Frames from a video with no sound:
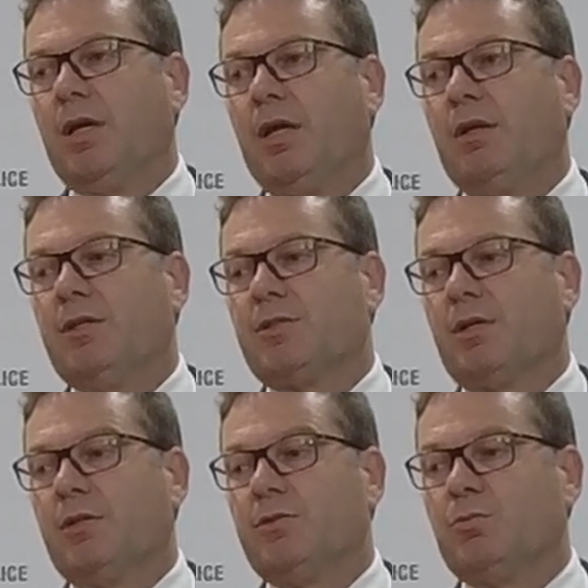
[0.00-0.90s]
and it's
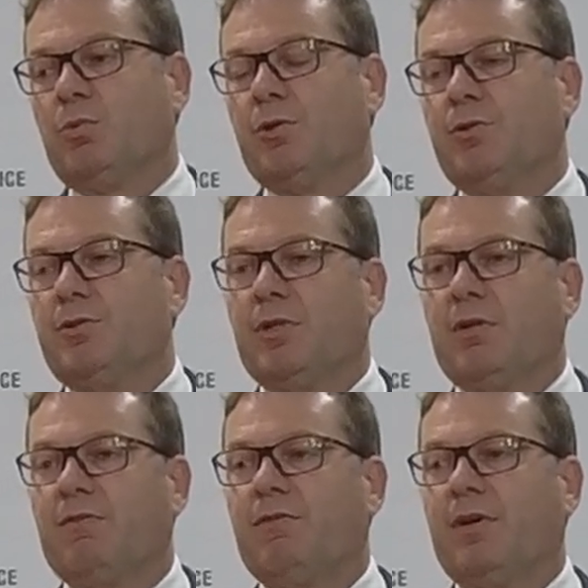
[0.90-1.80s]
those wounds that
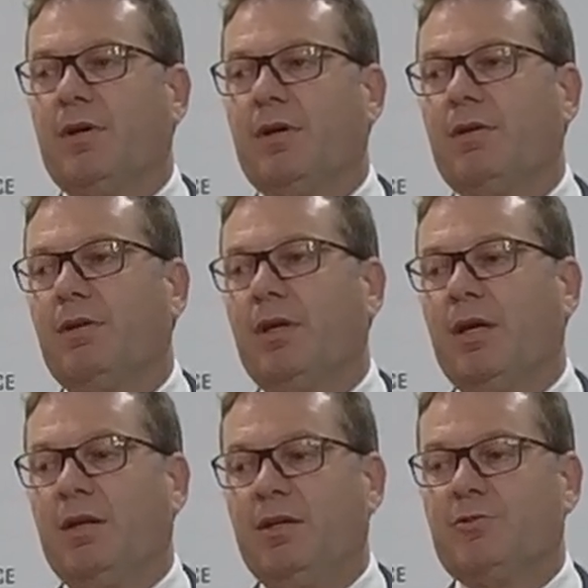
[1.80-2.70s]
have,
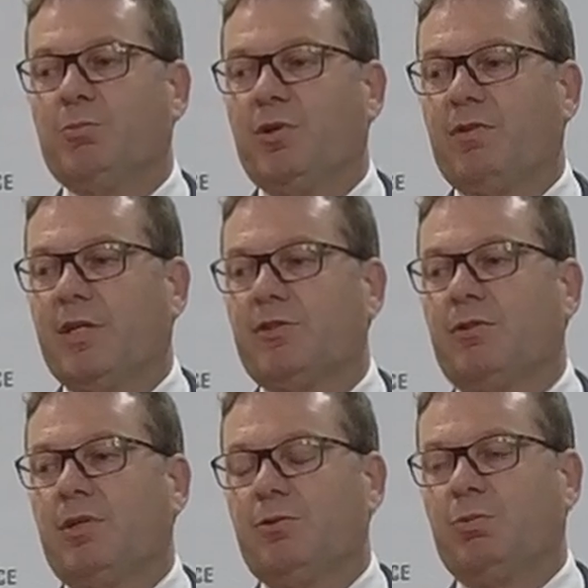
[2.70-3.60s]
and his removal
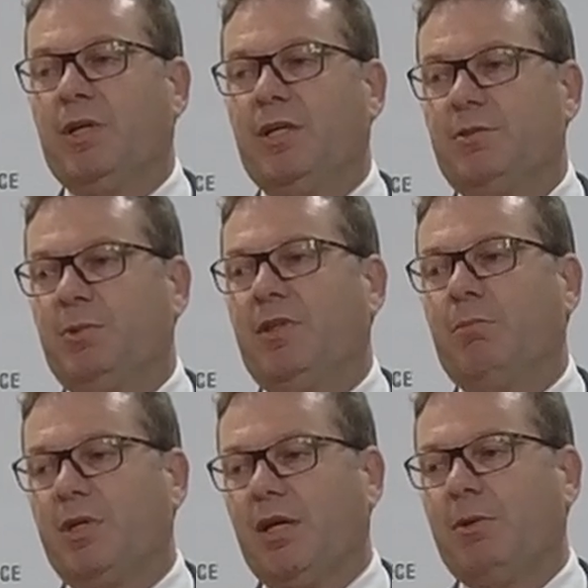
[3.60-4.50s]
outside is when he has
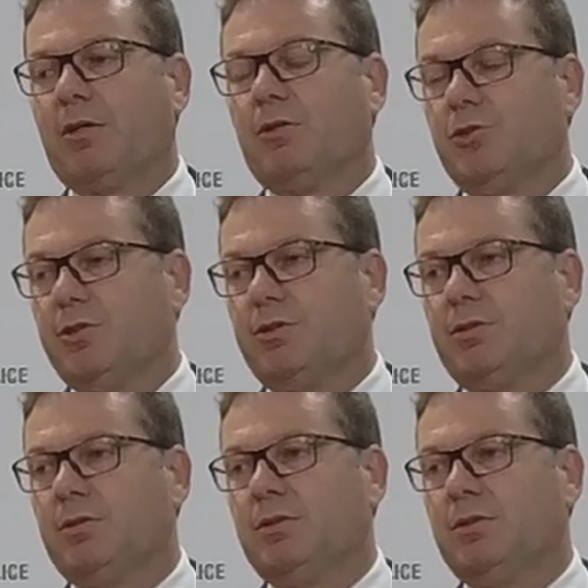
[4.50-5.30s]
then become unconscious,